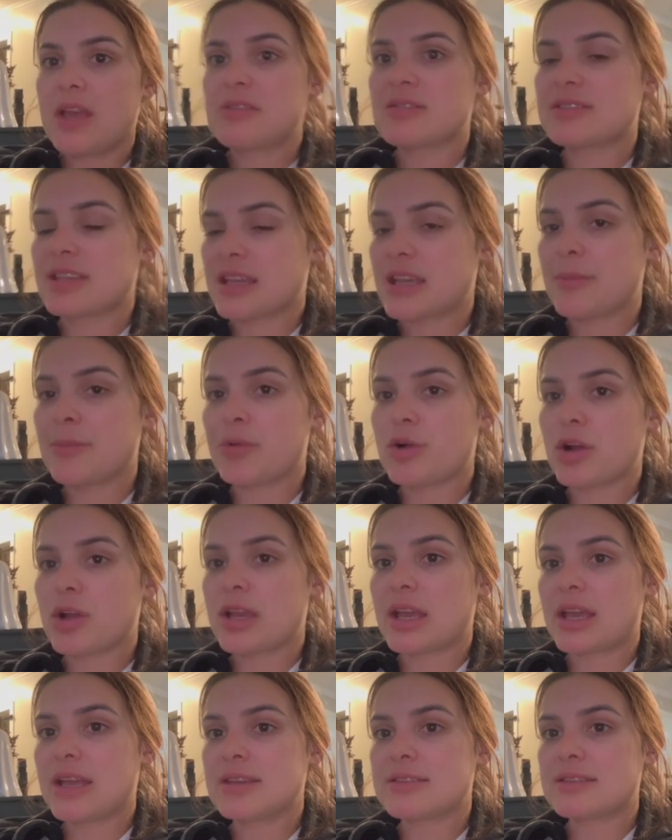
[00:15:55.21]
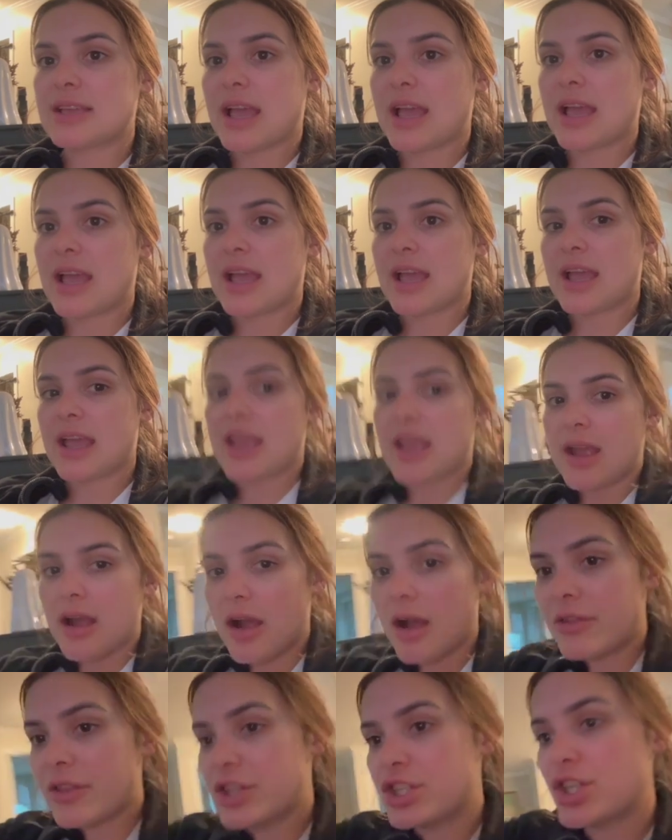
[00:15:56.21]
The second book
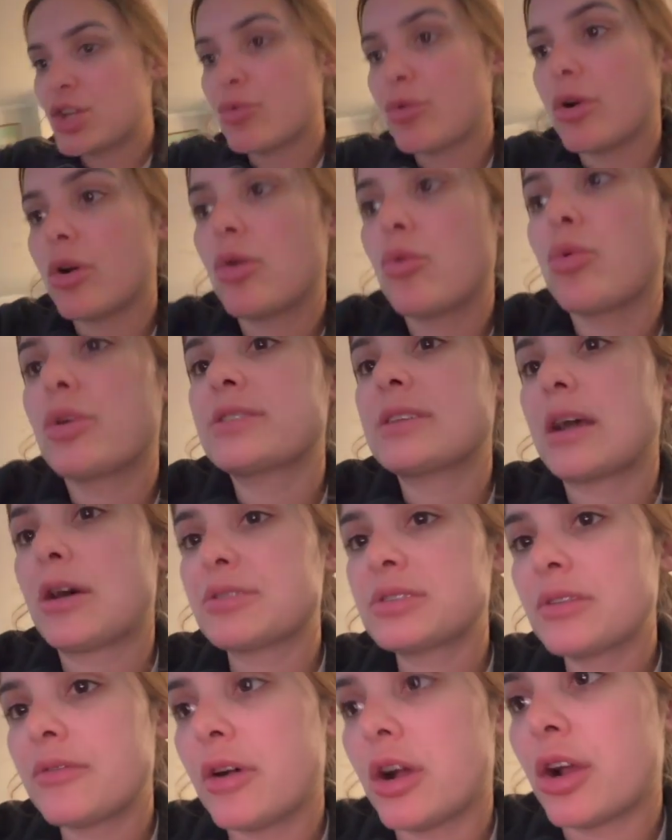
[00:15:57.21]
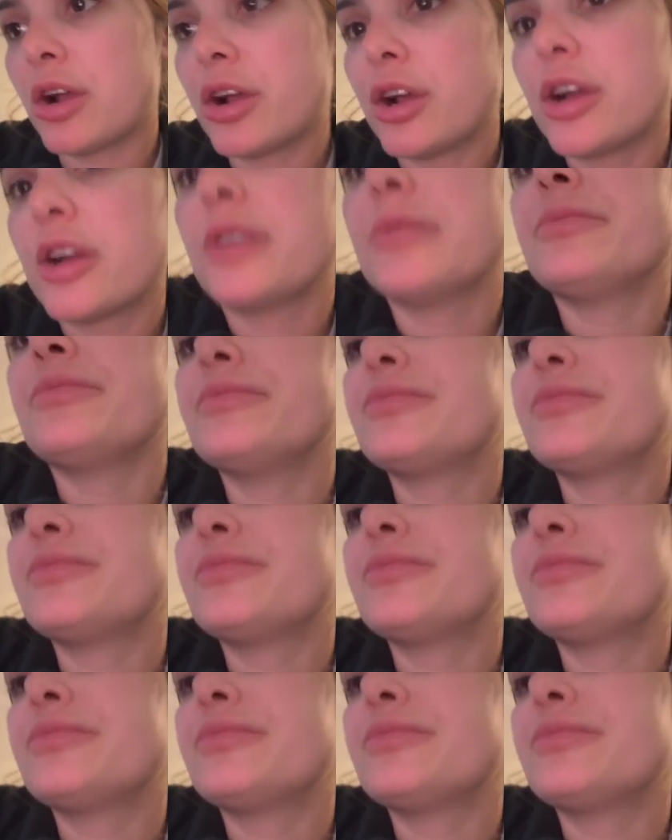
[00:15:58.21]
that she wrote was House of Hunger.